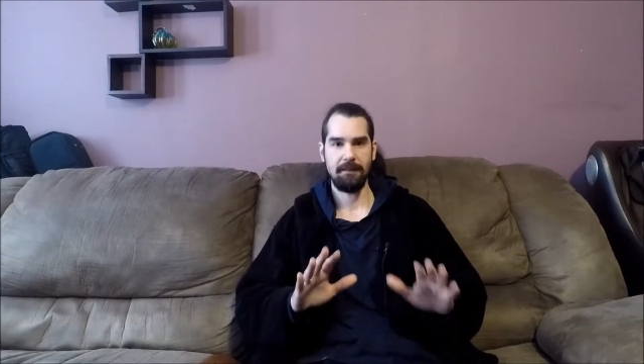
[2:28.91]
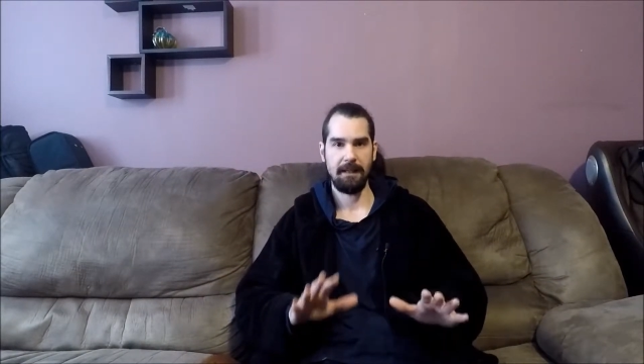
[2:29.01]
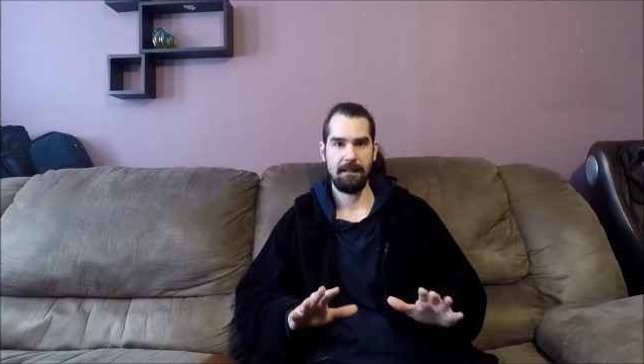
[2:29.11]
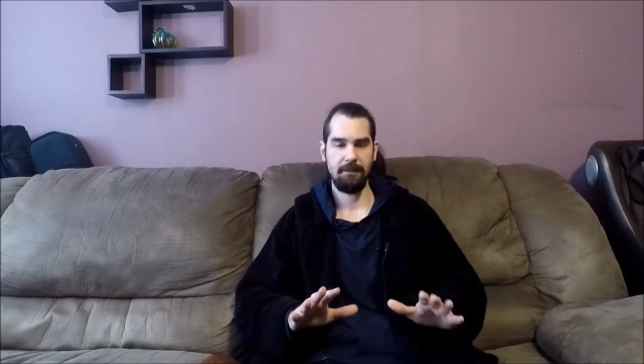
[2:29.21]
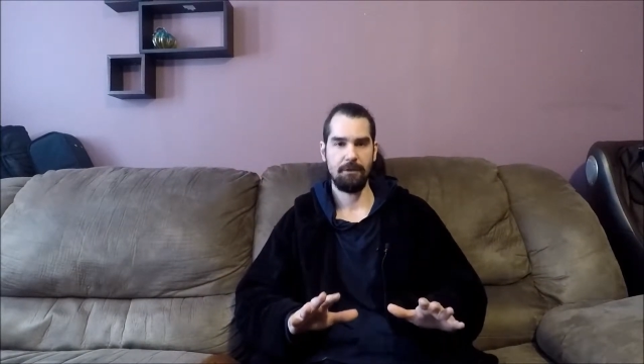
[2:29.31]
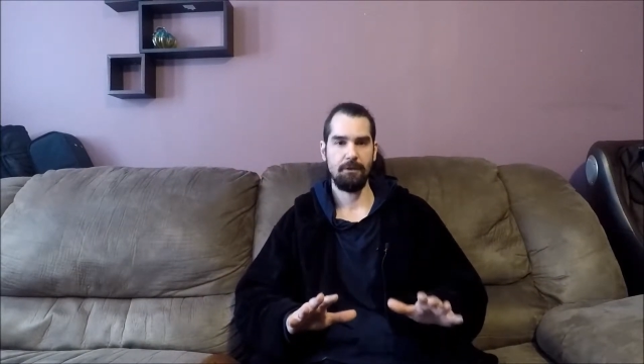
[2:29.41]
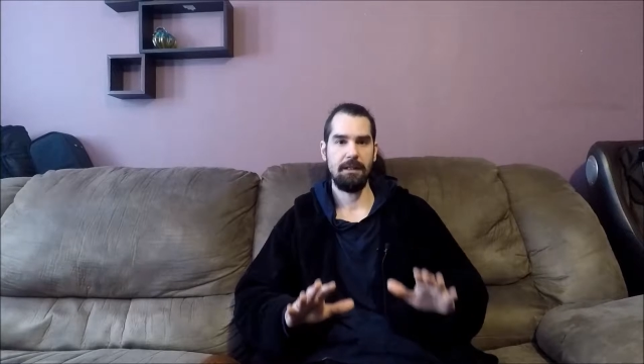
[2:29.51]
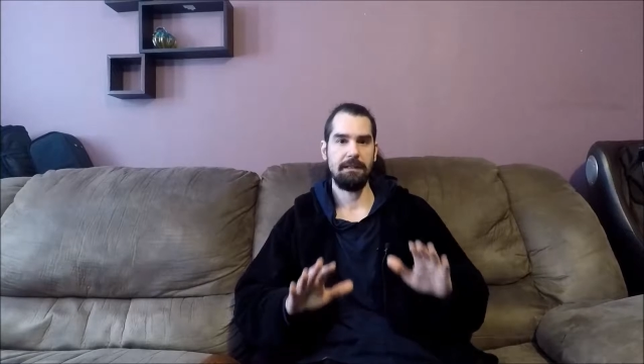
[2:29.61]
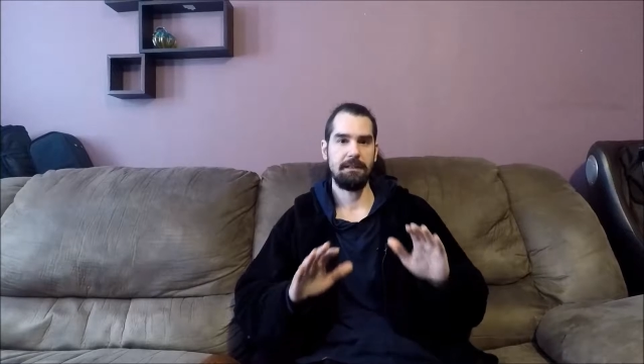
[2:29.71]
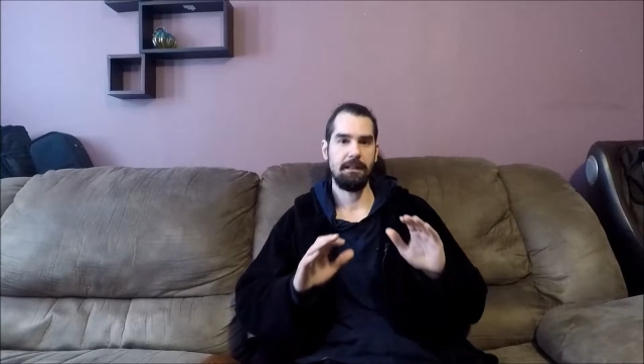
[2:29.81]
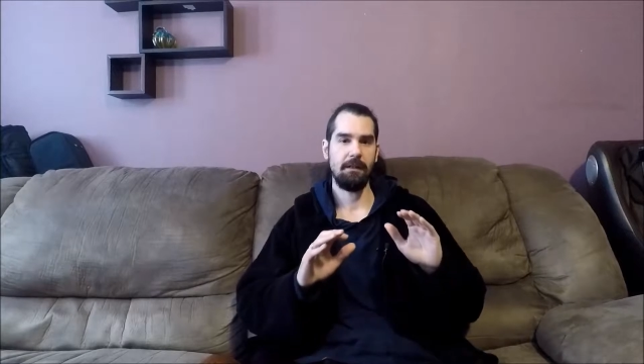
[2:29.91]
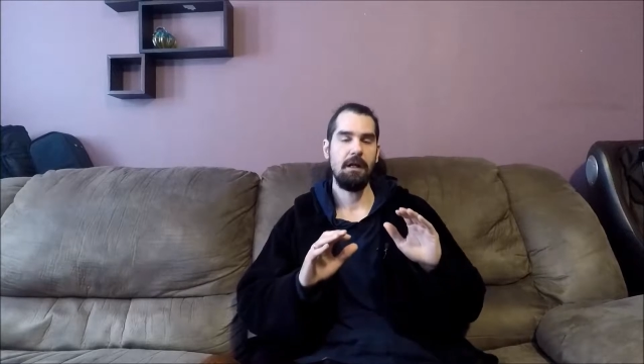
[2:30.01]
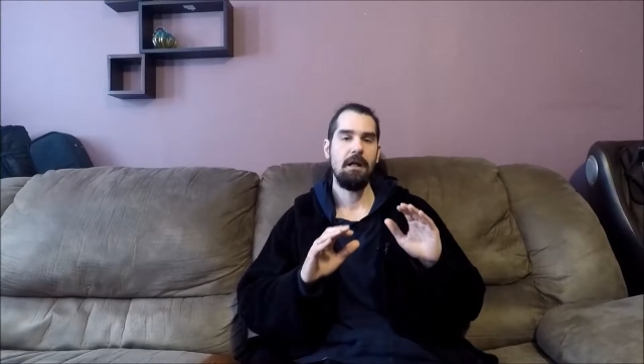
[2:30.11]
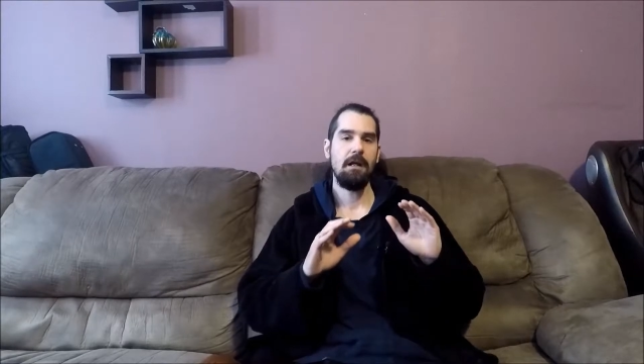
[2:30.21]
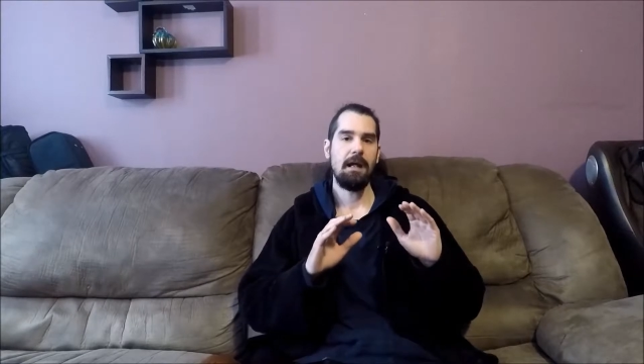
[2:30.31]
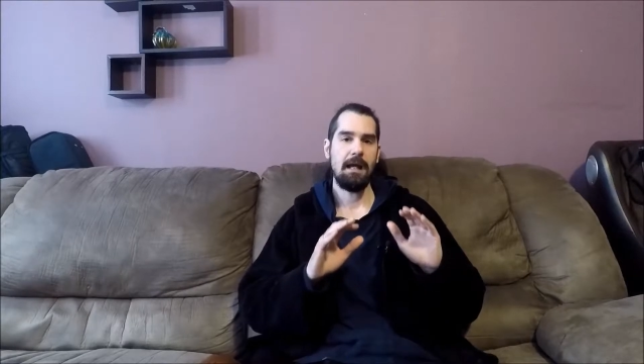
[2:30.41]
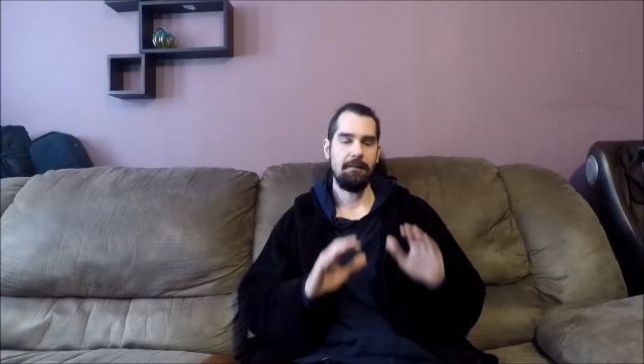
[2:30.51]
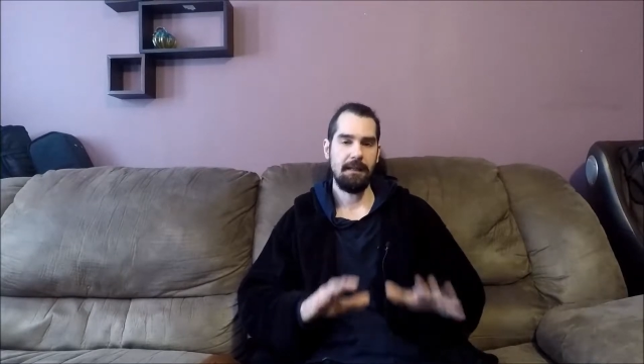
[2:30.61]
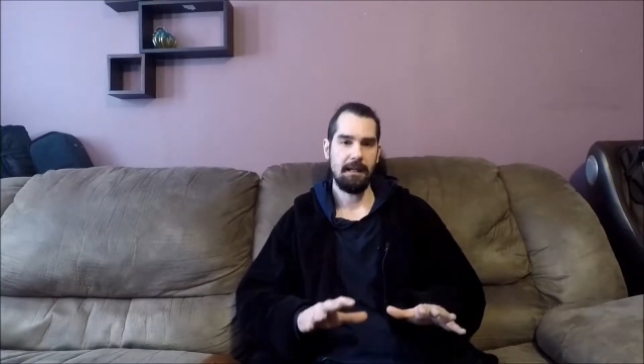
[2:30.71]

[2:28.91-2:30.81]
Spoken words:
that intonation, and